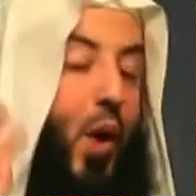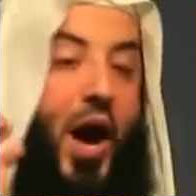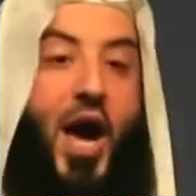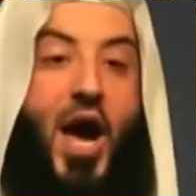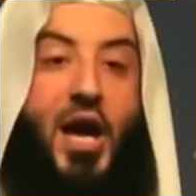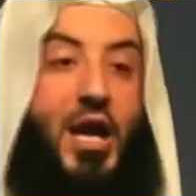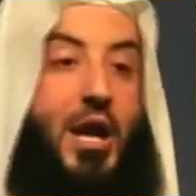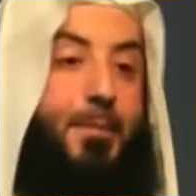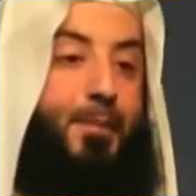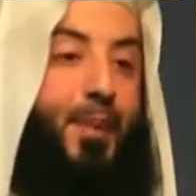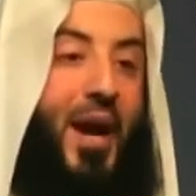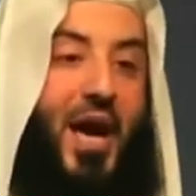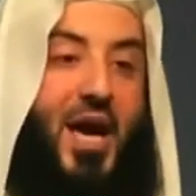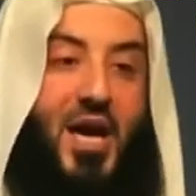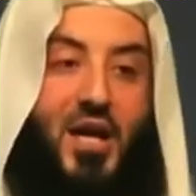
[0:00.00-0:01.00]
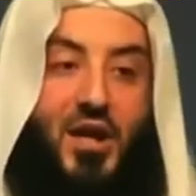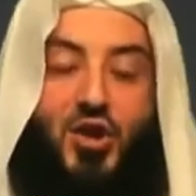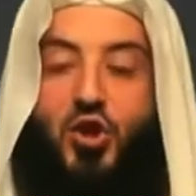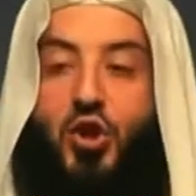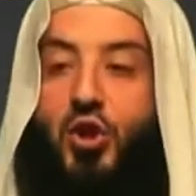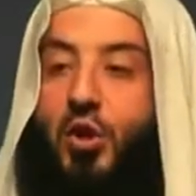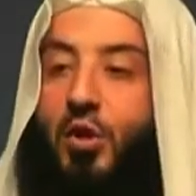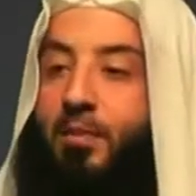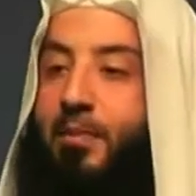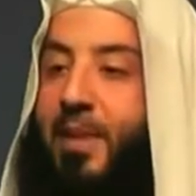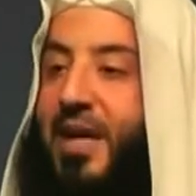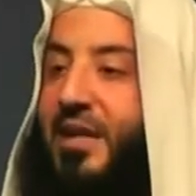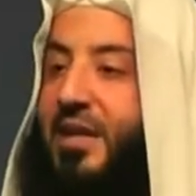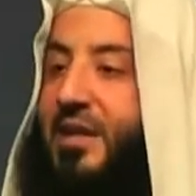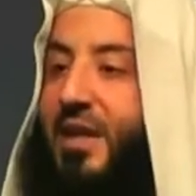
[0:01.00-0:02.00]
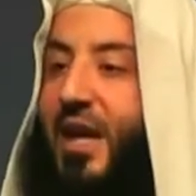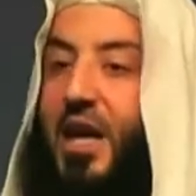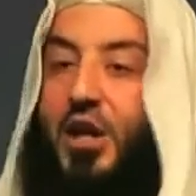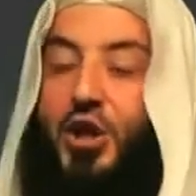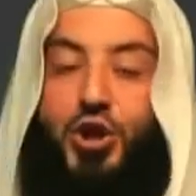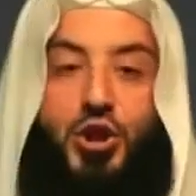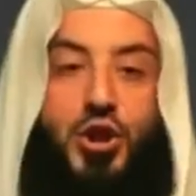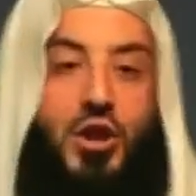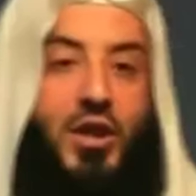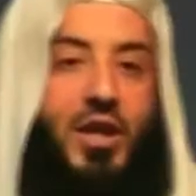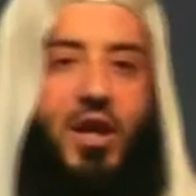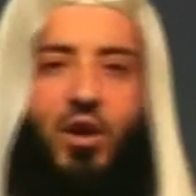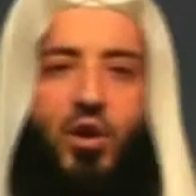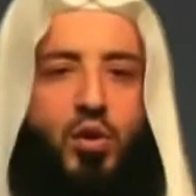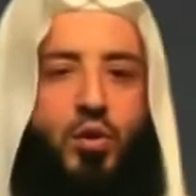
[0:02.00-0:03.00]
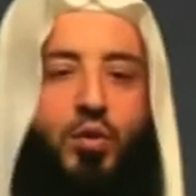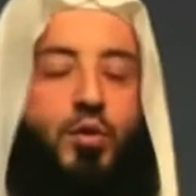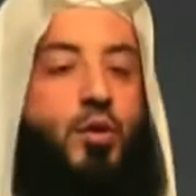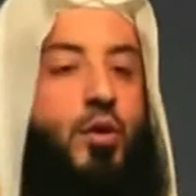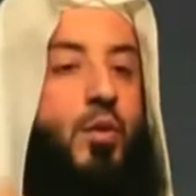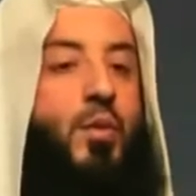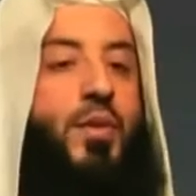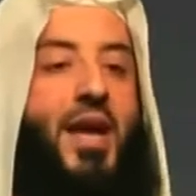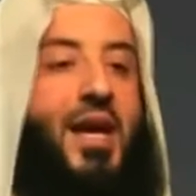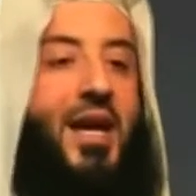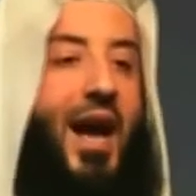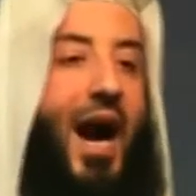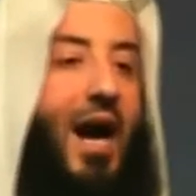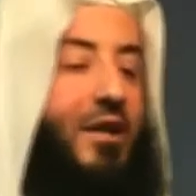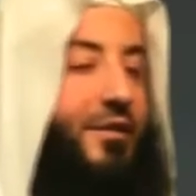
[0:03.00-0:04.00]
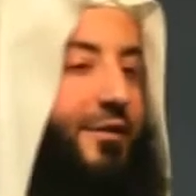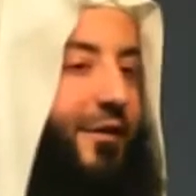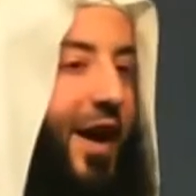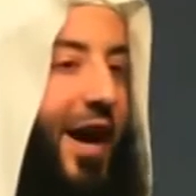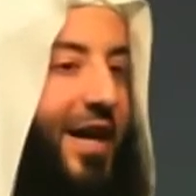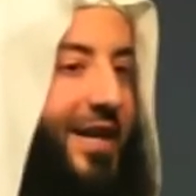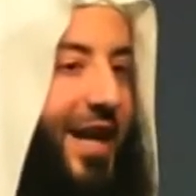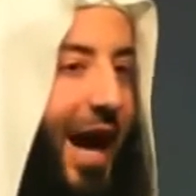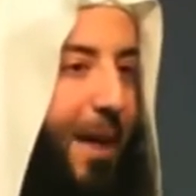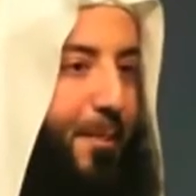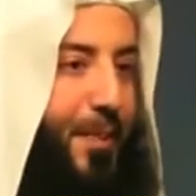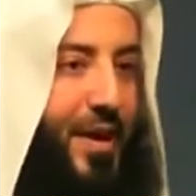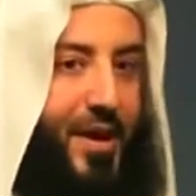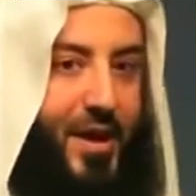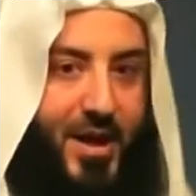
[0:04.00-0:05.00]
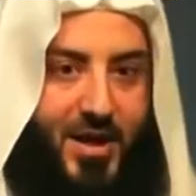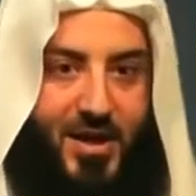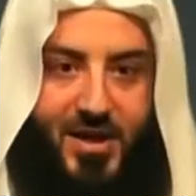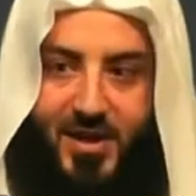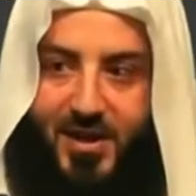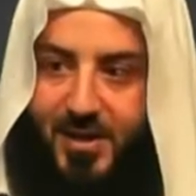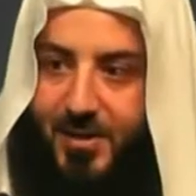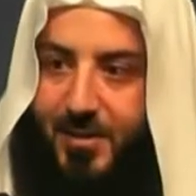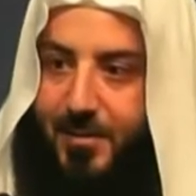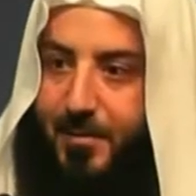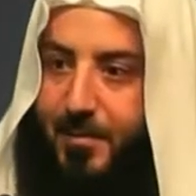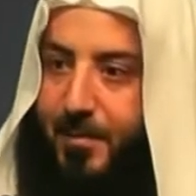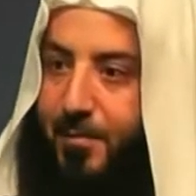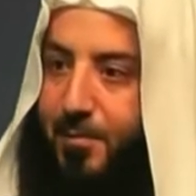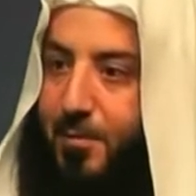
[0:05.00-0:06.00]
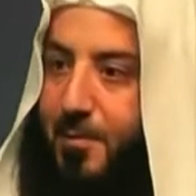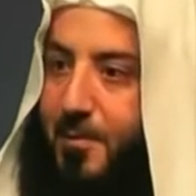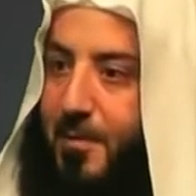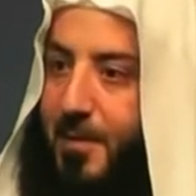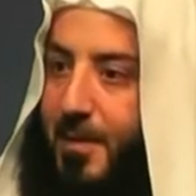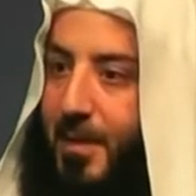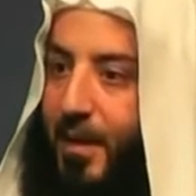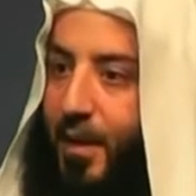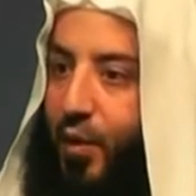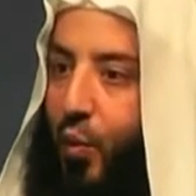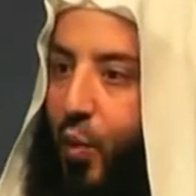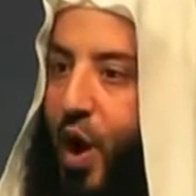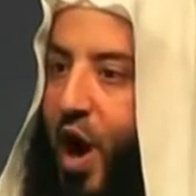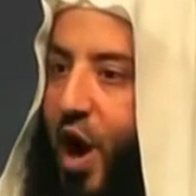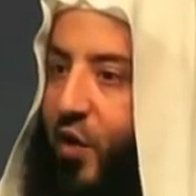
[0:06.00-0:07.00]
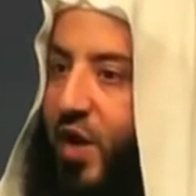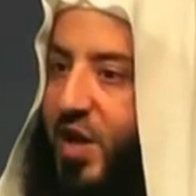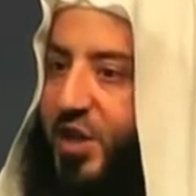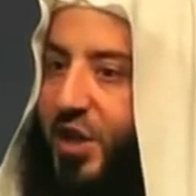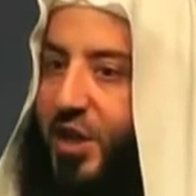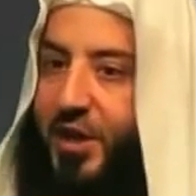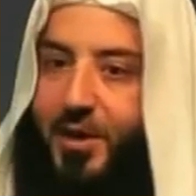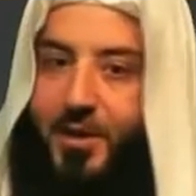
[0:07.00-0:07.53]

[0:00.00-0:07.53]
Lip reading: any place, meditation. They can't find happiness. Where is it?